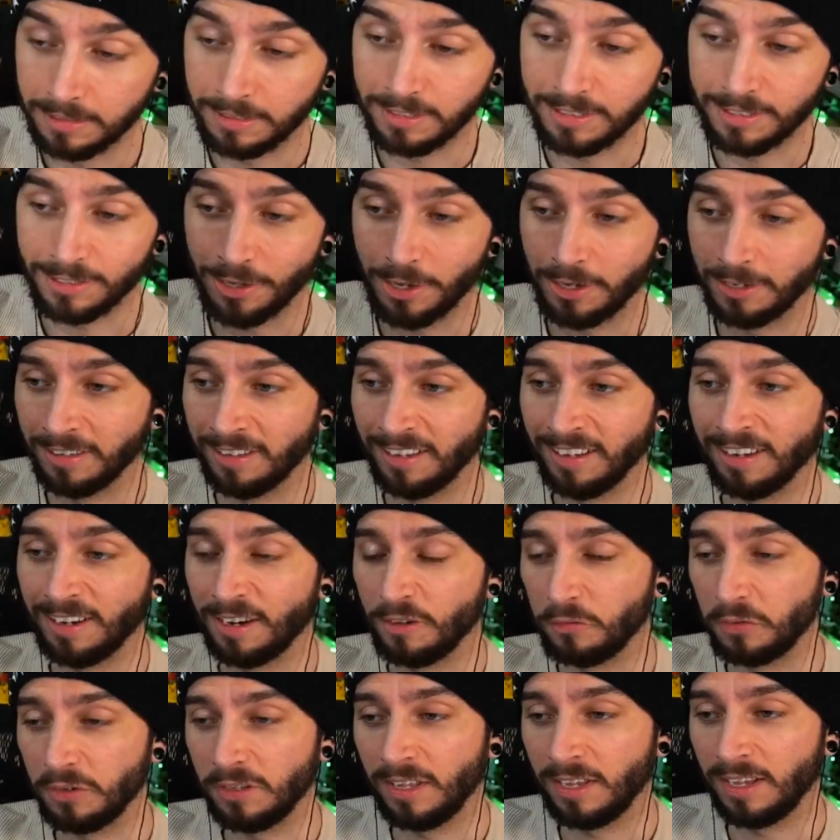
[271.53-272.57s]
the song again.
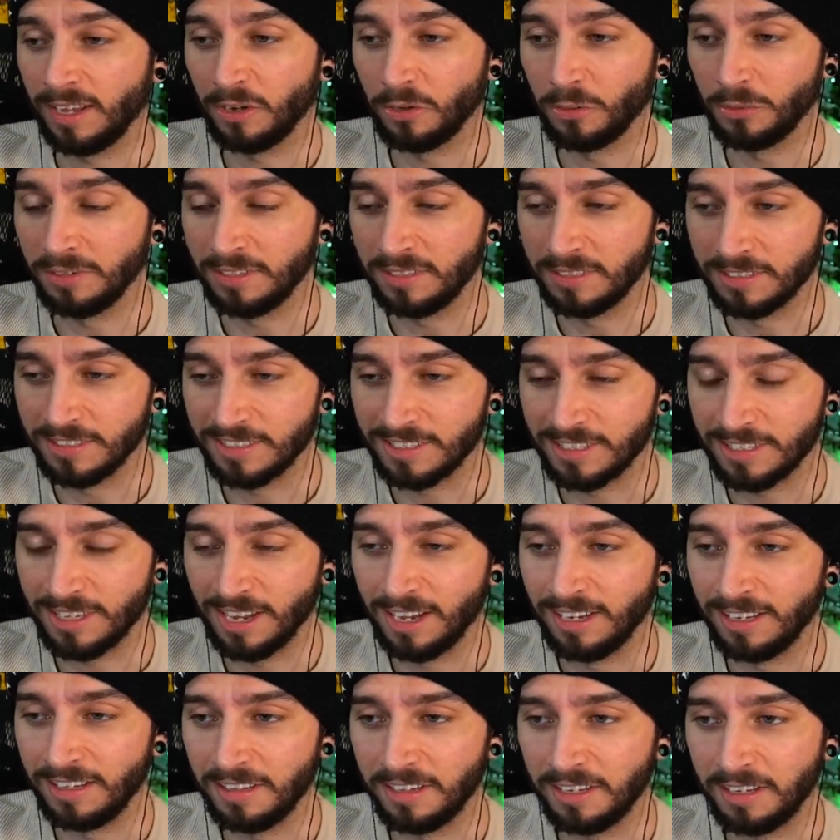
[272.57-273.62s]
I feel like I don't need to
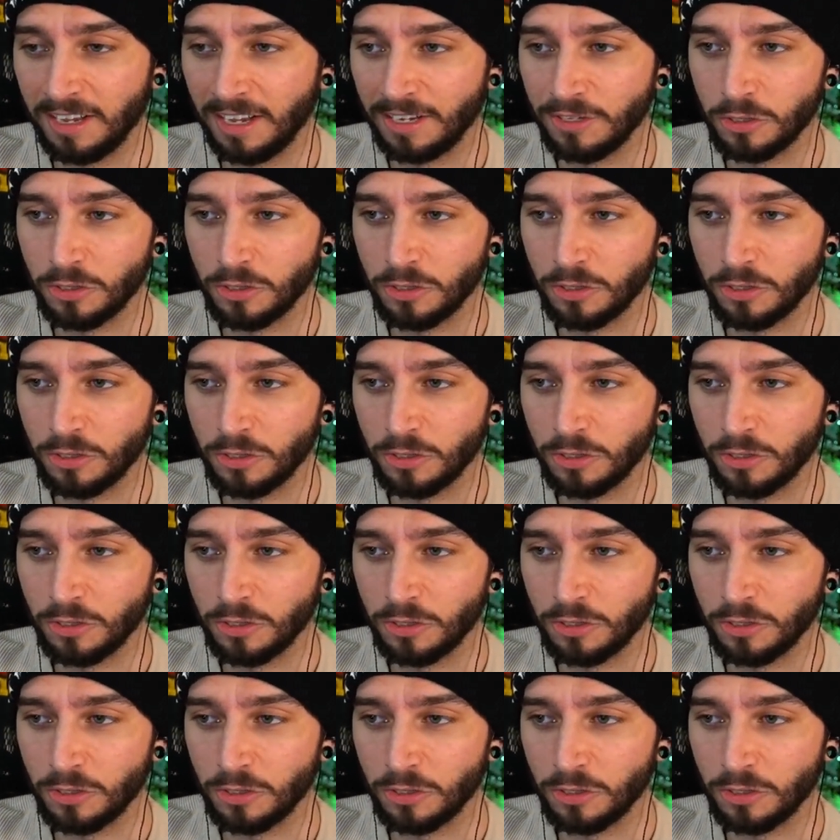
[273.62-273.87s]
say anything. I